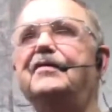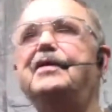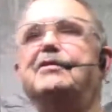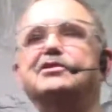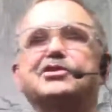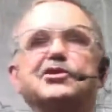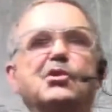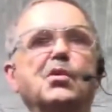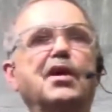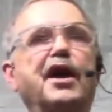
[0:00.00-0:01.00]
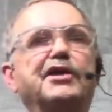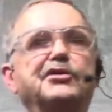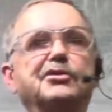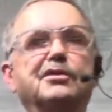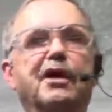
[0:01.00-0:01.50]
He wants to know what I
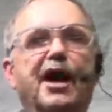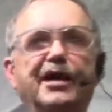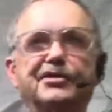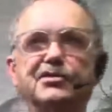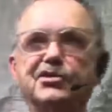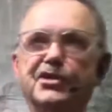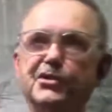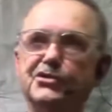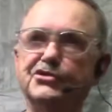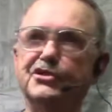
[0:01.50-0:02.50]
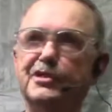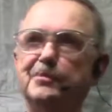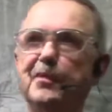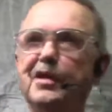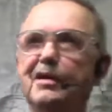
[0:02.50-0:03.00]
do to hide the center seam.
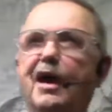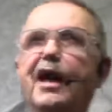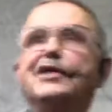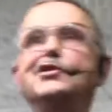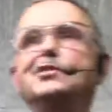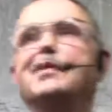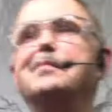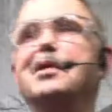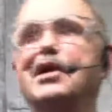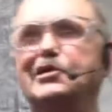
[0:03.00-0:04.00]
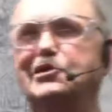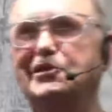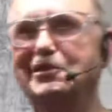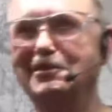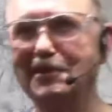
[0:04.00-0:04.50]
I do my best
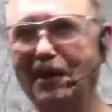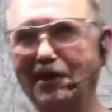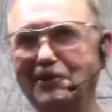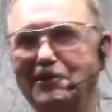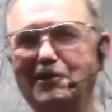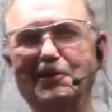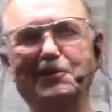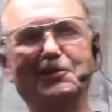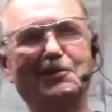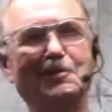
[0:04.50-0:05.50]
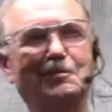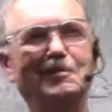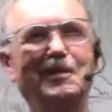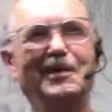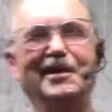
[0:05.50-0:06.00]
to hide the center
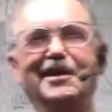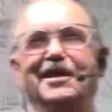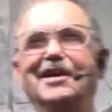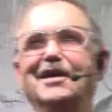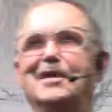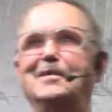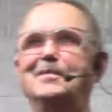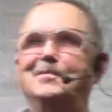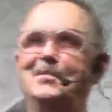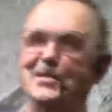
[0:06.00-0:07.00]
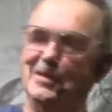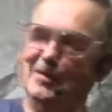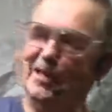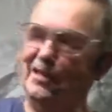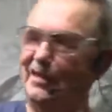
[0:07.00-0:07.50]
seam.
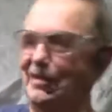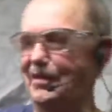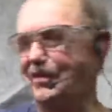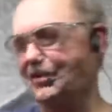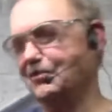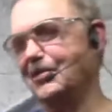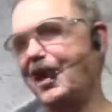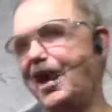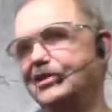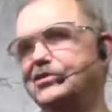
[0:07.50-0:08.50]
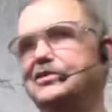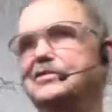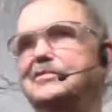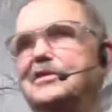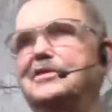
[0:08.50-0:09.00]
And the
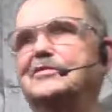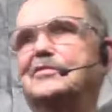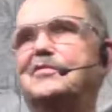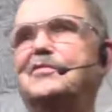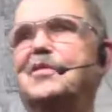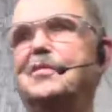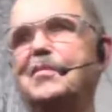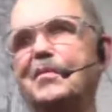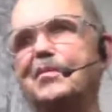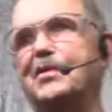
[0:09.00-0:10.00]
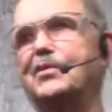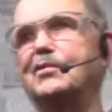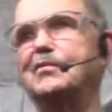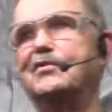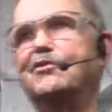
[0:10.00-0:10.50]
reaction is
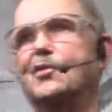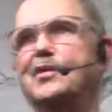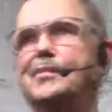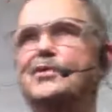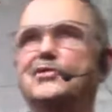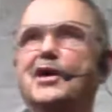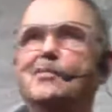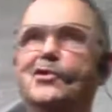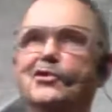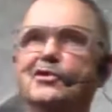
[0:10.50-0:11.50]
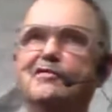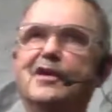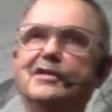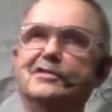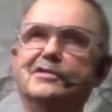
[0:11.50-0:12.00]
before people tumble to the
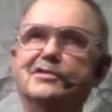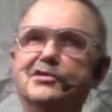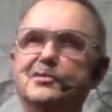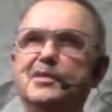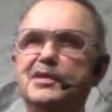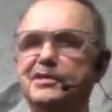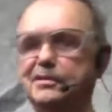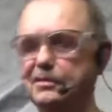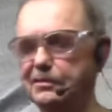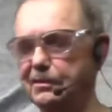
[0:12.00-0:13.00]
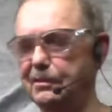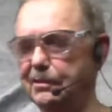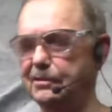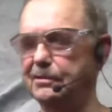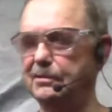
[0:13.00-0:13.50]
fact that it's two pieces
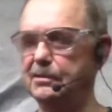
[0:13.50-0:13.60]
is,